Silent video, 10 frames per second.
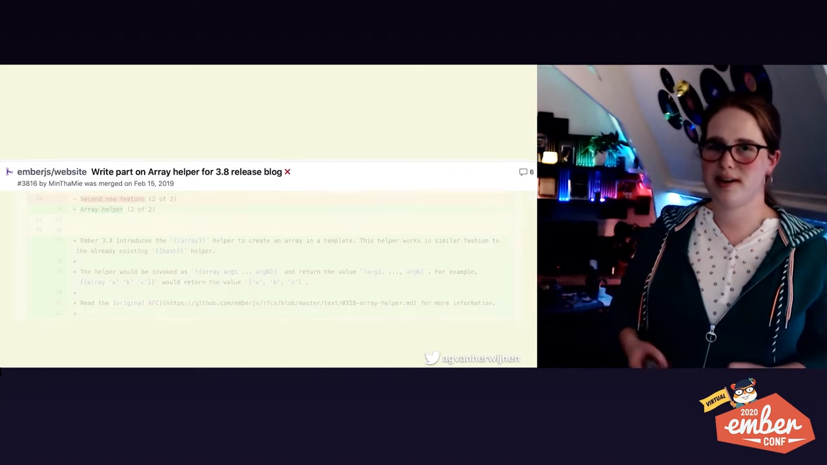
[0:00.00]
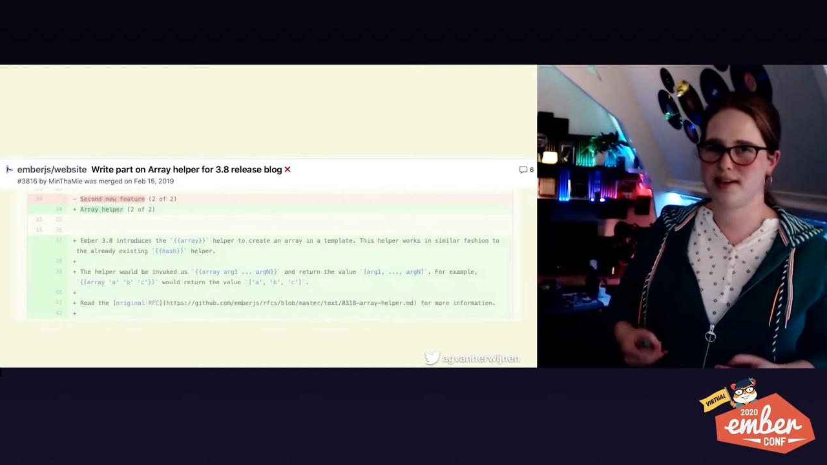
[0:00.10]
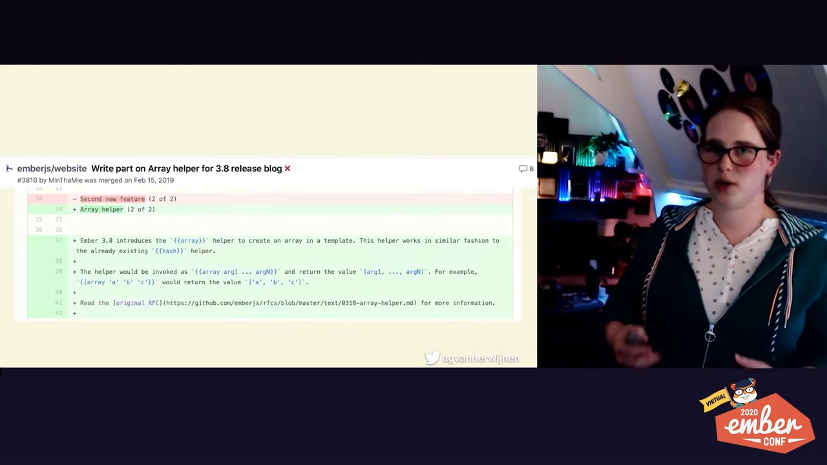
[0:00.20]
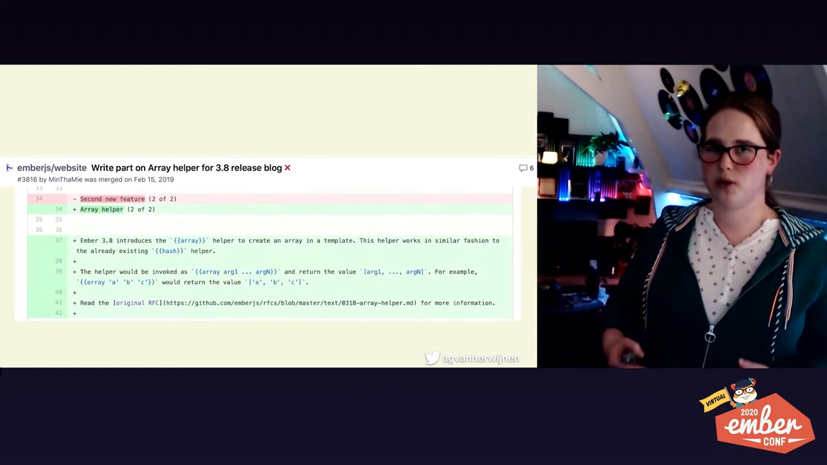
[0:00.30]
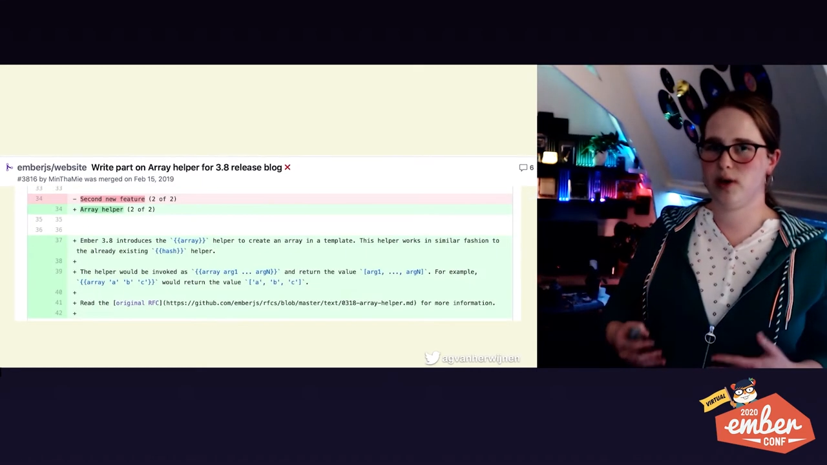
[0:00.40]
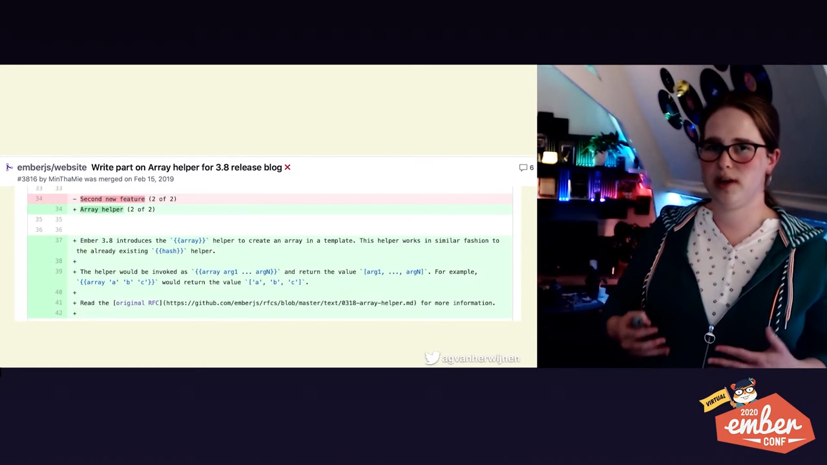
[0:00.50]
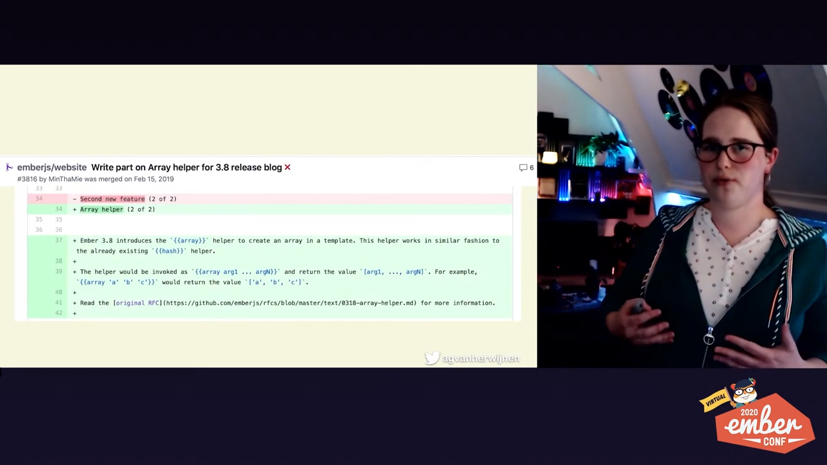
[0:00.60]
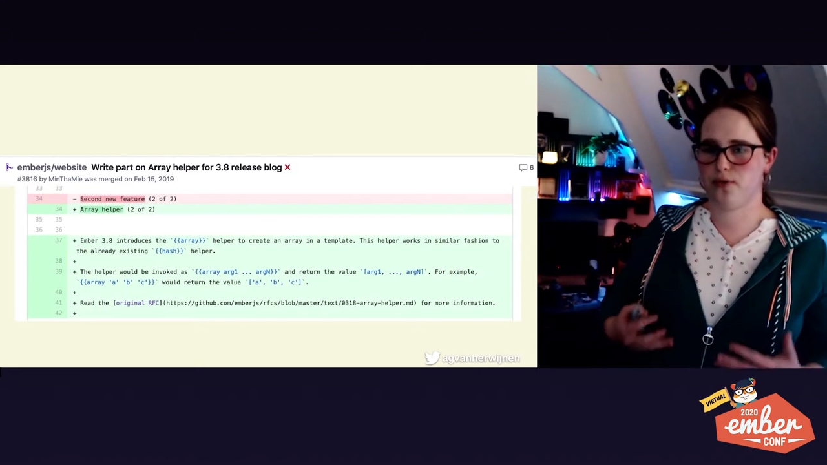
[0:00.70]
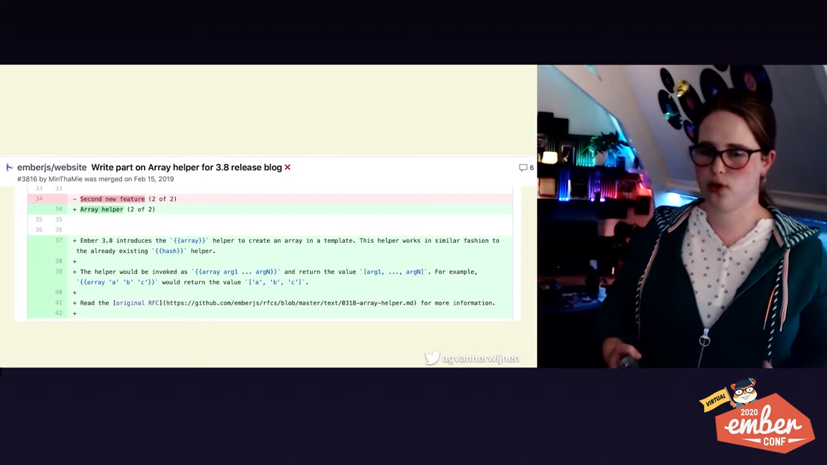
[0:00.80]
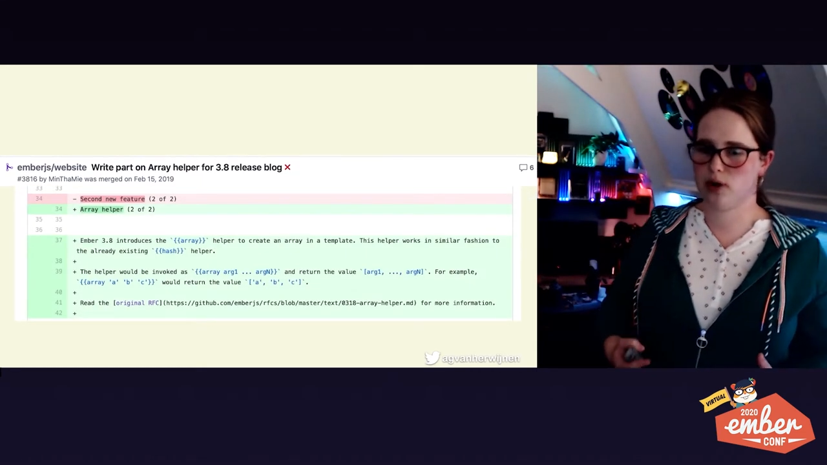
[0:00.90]
is only
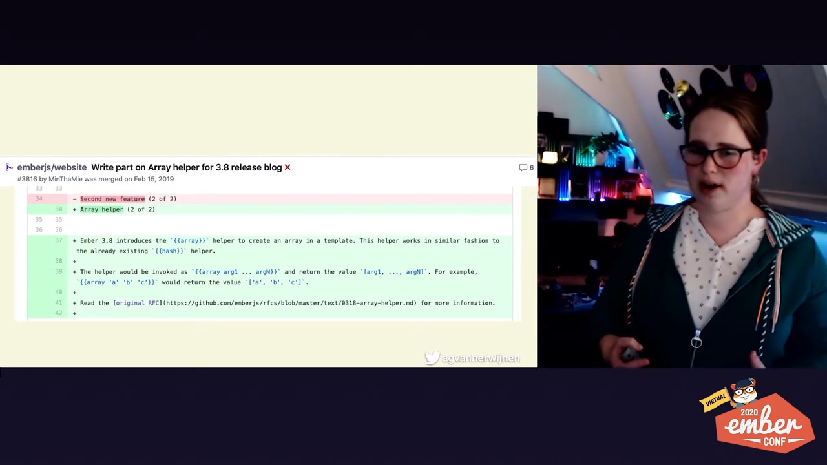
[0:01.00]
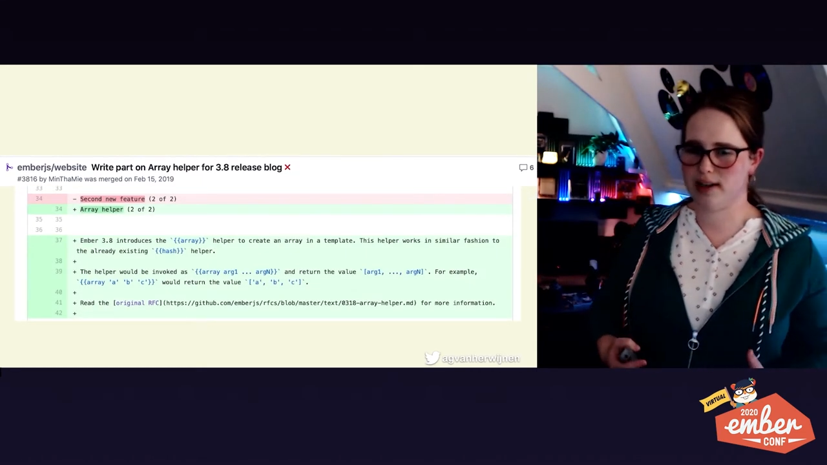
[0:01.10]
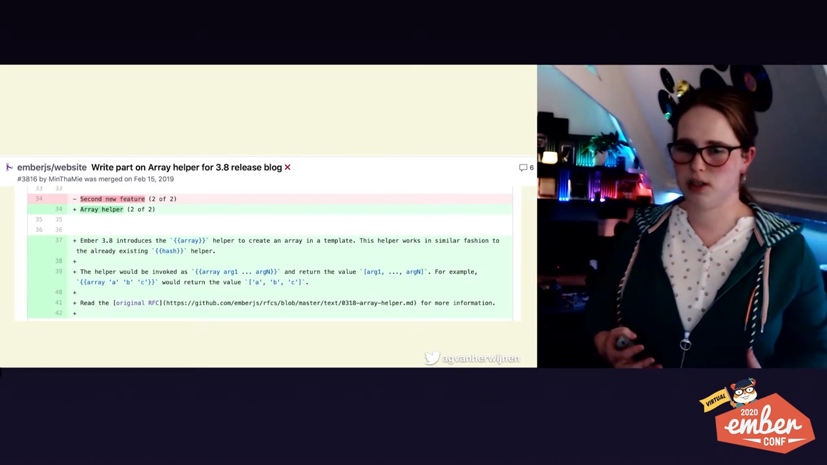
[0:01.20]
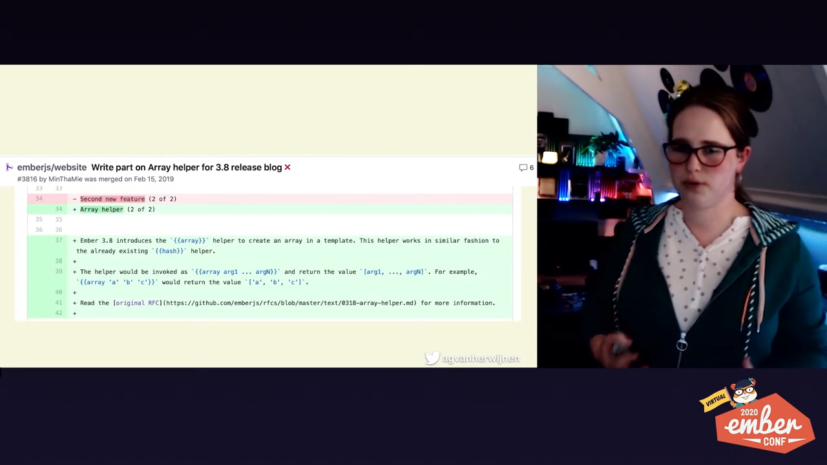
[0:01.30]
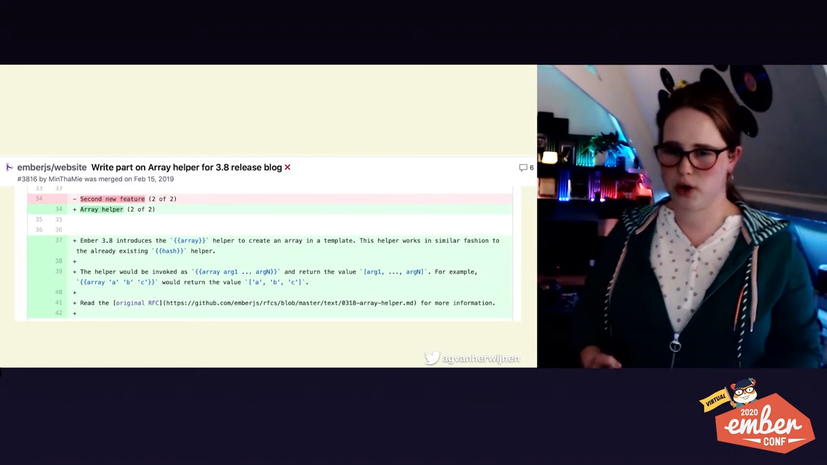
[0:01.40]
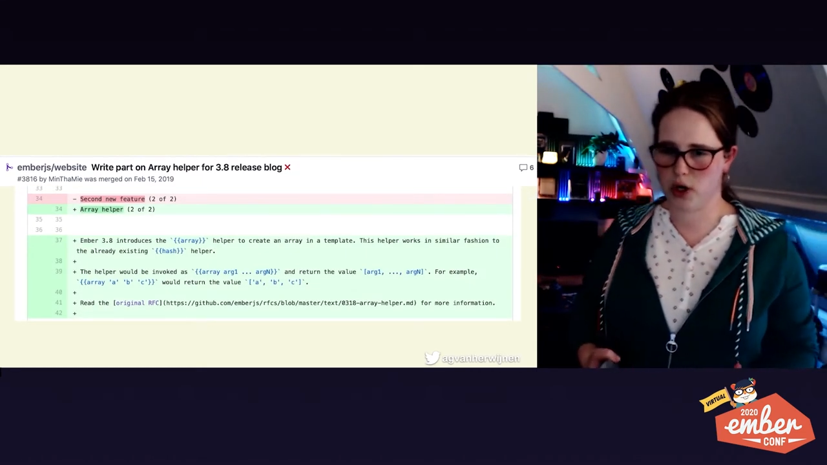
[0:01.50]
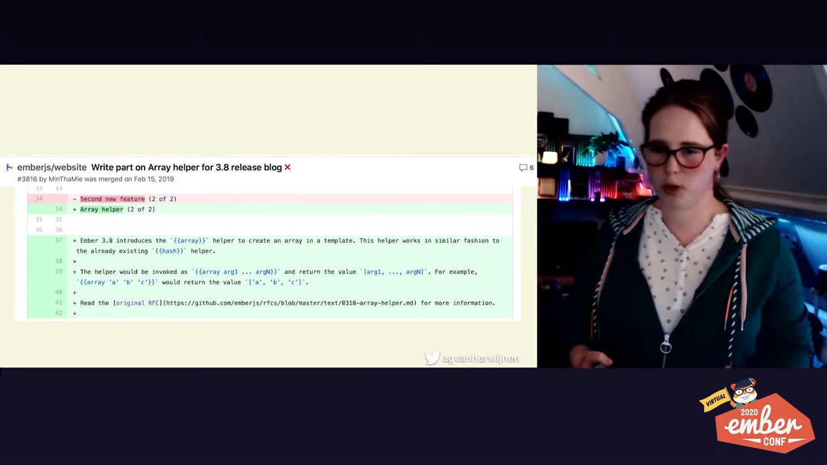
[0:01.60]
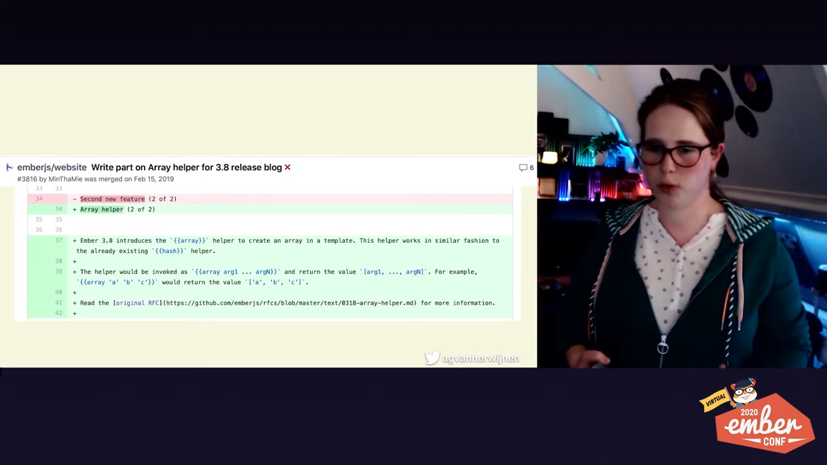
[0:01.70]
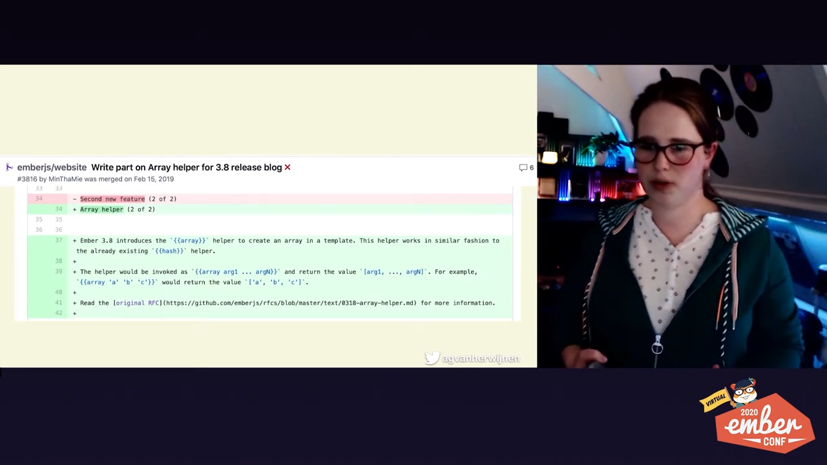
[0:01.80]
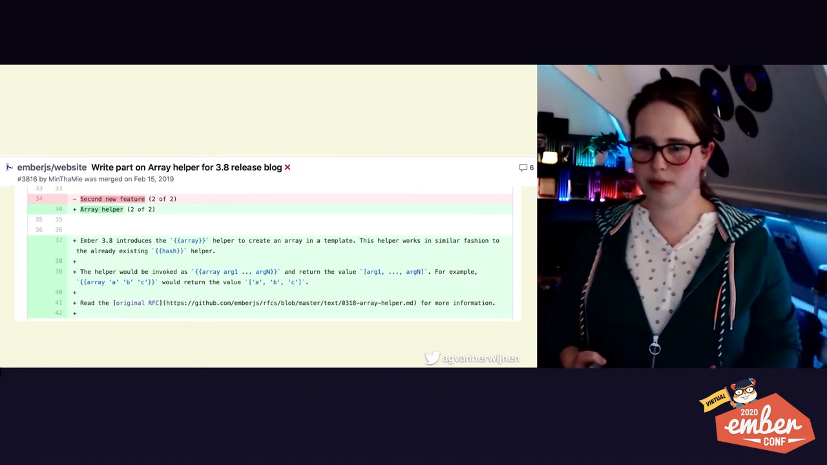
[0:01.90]
four lines of
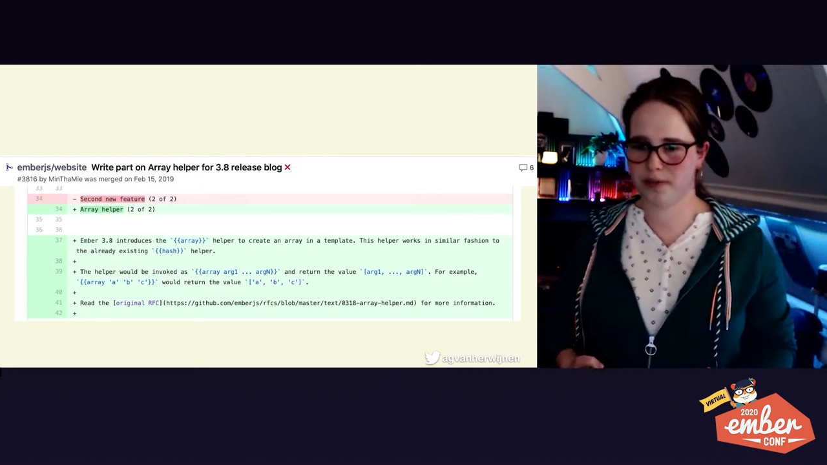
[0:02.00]
code,